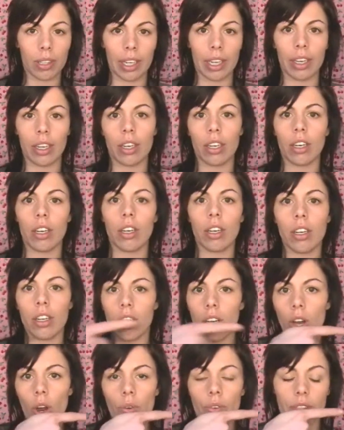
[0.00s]
a link
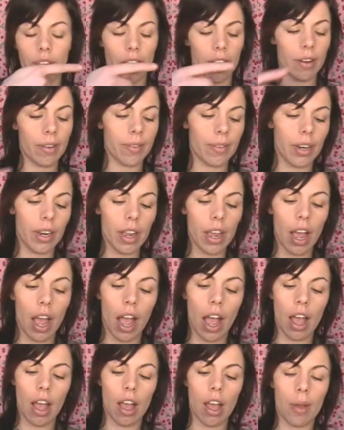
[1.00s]
over there.
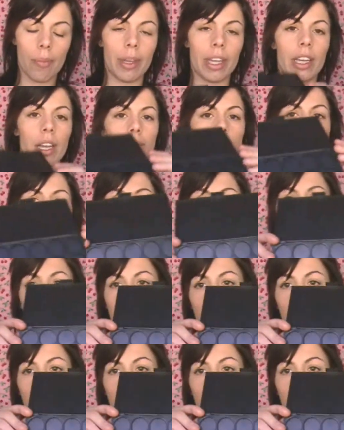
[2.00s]
It comes like